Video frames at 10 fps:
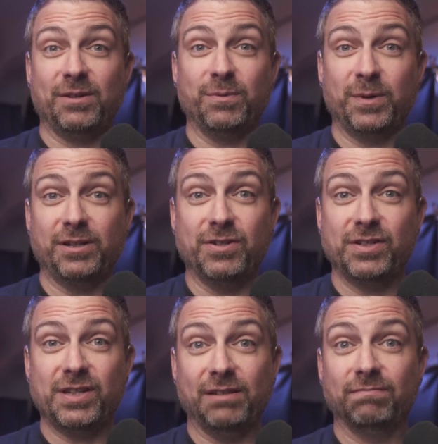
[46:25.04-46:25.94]
aligned with what you
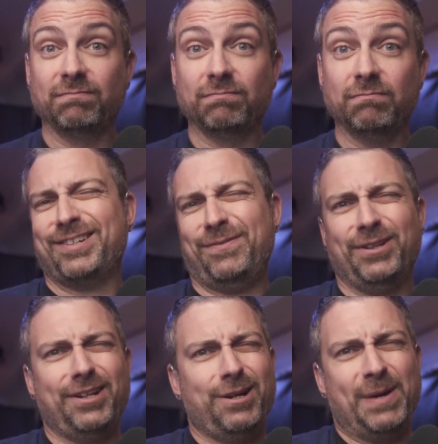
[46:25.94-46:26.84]
just said, because I
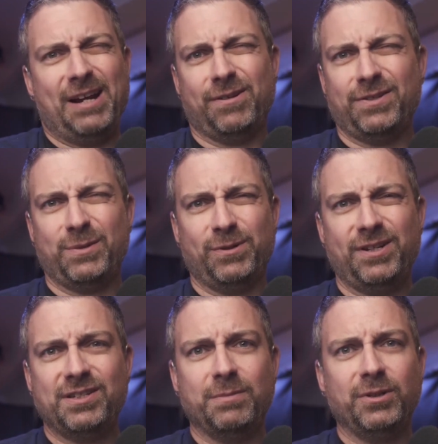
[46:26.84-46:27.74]
feel like our backgrounds are
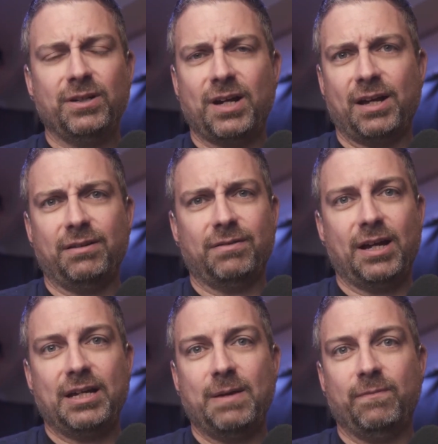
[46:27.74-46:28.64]
pretty similar. I